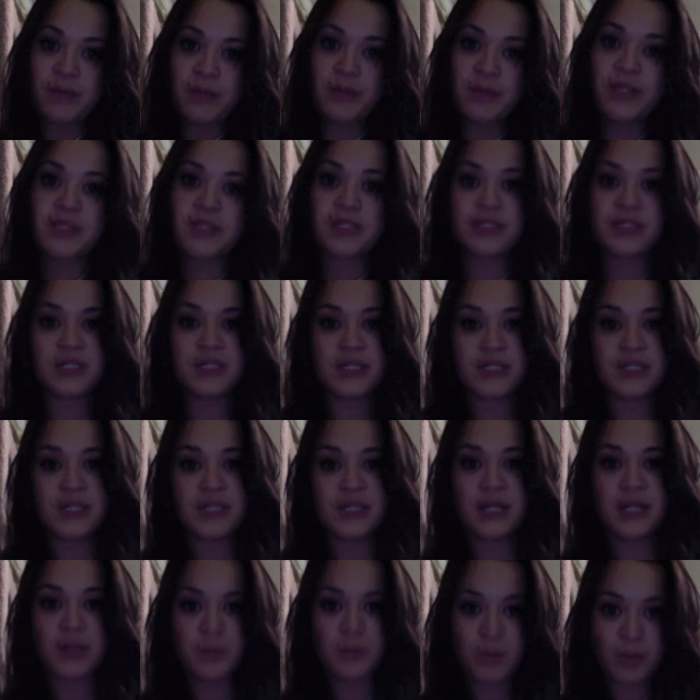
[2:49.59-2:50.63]
because they're just
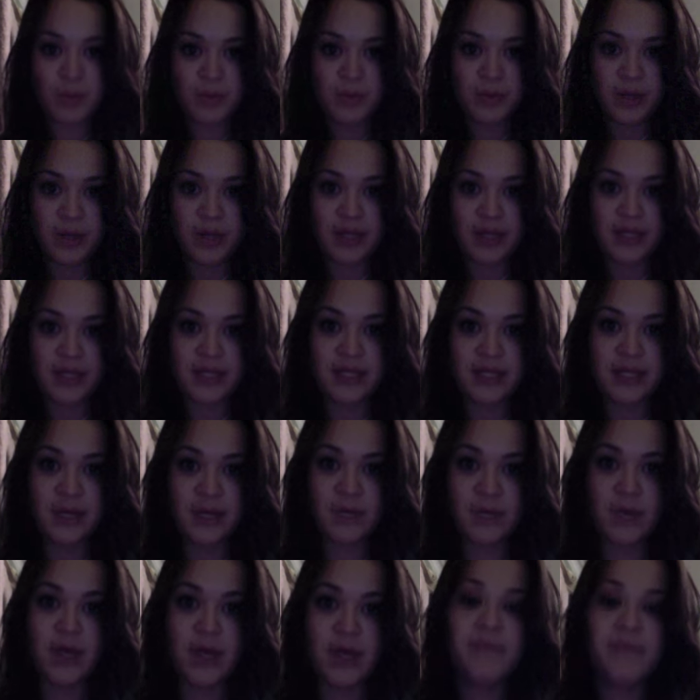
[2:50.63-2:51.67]
getting the one product that they
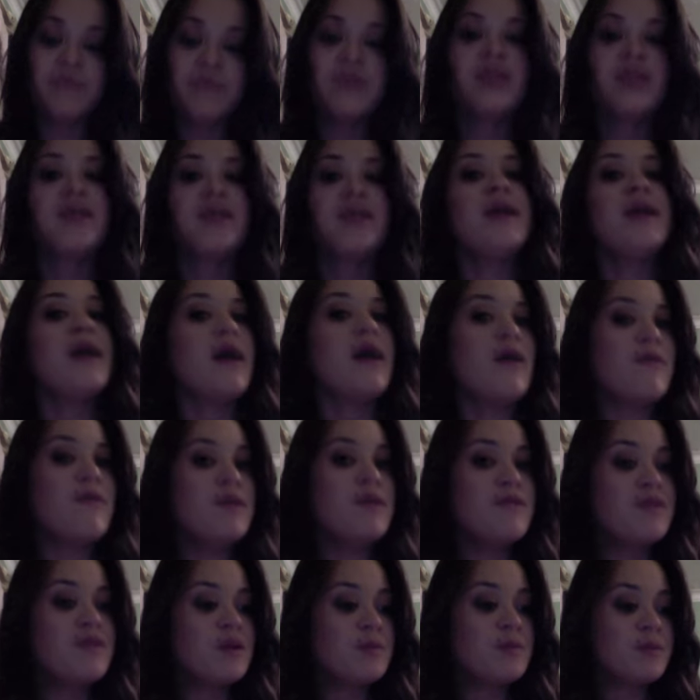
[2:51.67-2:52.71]
want.
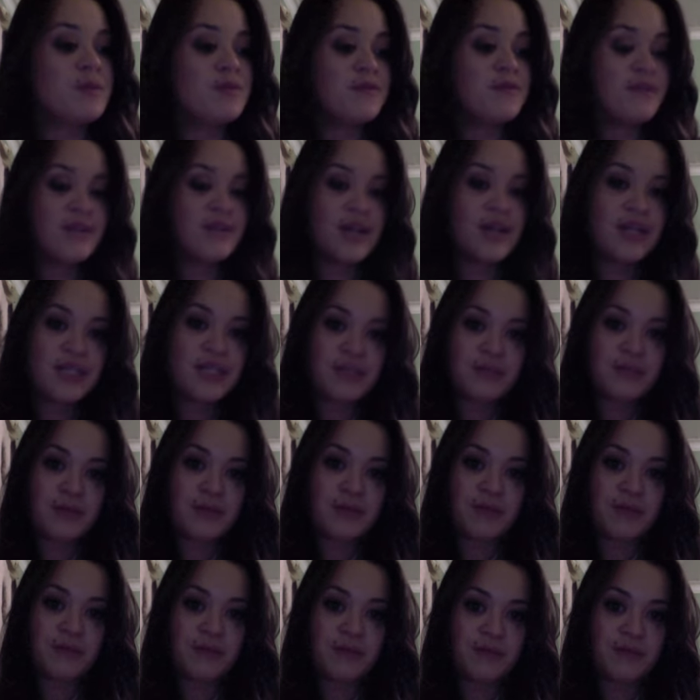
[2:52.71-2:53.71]
However, a preferred customer